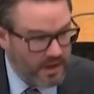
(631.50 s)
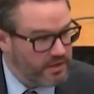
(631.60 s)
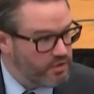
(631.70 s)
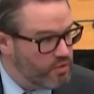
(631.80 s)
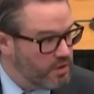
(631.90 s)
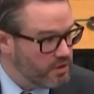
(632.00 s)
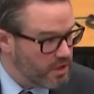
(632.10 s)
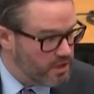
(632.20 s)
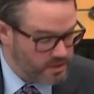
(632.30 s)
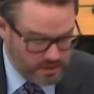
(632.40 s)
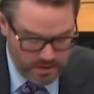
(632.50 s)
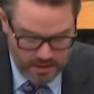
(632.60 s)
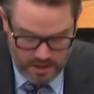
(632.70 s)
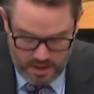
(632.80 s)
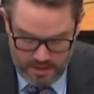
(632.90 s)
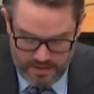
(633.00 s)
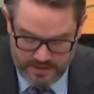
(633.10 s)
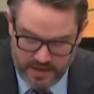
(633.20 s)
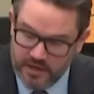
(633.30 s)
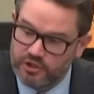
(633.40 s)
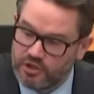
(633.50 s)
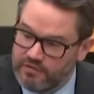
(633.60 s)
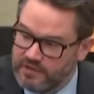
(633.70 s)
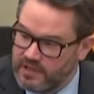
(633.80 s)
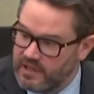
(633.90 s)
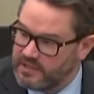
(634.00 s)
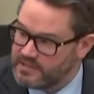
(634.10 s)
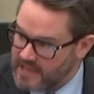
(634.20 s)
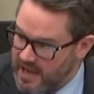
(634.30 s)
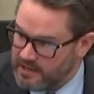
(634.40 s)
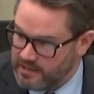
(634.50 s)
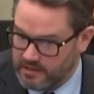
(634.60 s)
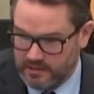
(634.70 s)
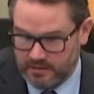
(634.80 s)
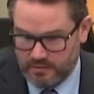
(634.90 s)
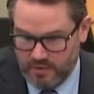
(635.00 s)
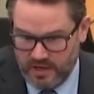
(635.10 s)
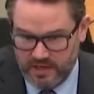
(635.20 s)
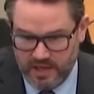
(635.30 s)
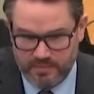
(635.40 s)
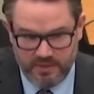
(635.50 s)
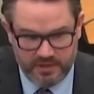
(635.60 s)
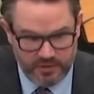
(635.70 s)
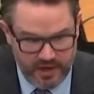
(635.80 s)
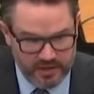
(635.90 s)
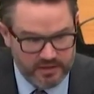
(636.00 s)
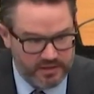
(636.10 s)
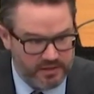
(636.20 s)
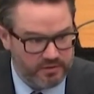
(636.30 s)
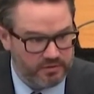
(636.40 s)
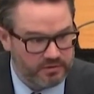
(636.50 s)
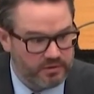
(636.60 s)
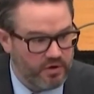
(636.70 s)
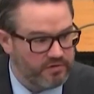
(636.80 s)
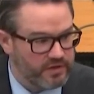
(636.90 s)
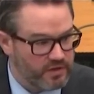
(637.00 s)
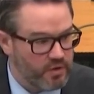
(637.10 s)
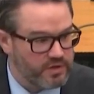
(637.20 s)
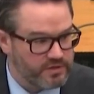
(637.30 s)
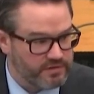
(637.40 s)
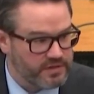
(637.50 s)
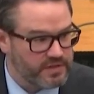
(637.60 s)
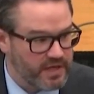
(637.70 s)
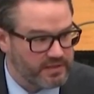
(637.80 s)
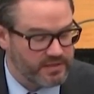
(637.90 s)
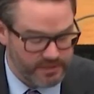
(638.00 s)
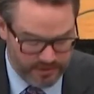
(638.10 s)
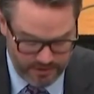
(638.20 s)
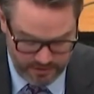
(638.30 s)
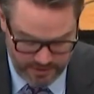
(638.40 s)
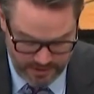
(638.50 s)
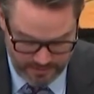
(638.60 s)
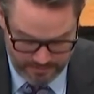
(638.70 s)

And you will learn that Derek Chauvin did exactly what he had been trained to do over the course of his nineteen-year career.